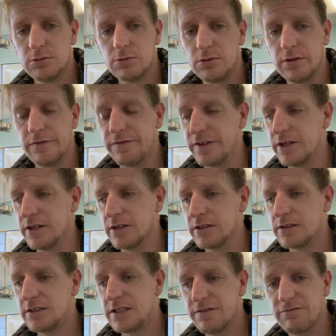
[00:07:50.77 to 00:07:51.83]
all of
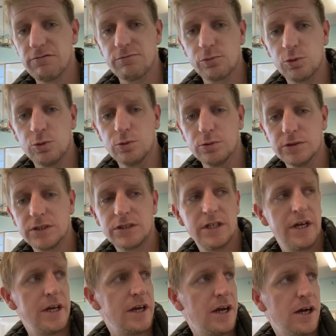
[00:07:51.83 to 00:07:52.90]
the different rules,
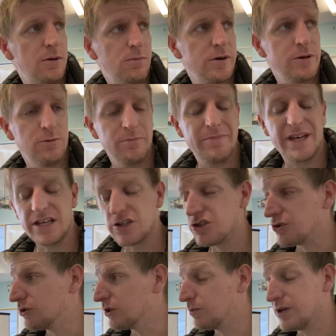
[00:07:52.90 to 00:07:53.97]
we will make
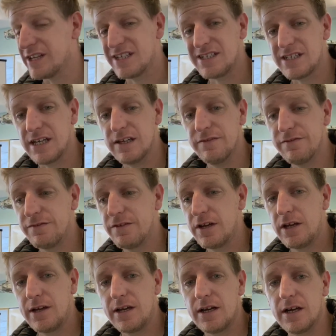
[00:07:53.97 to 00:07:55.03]
sure that we're safe,
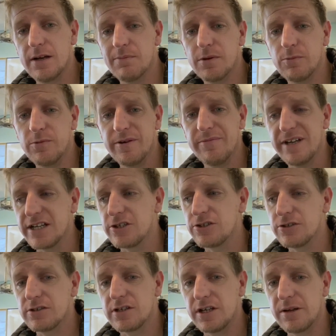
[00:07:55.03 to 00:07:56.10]
and we're
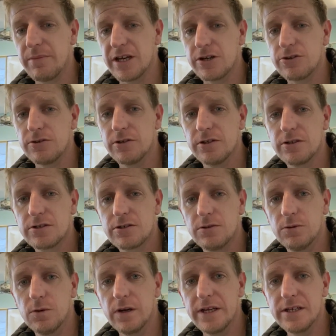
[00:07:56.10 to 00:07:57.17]
going to make sure that
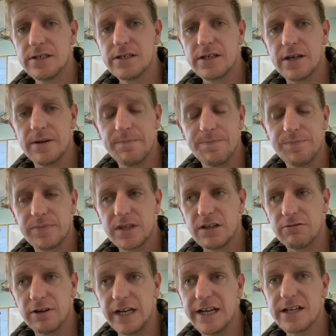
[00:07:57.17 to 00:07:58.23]
school is a
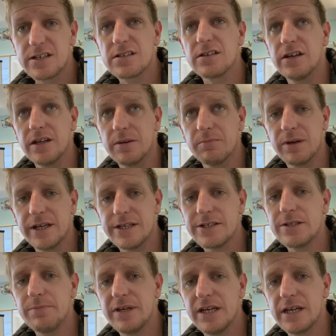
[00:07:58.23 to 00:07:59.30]
really exciting
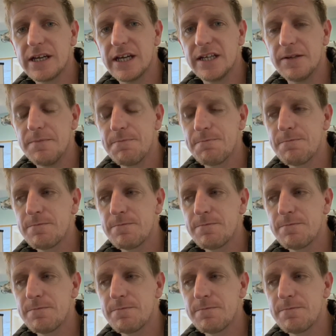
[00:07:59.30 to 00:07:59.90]
place to be again.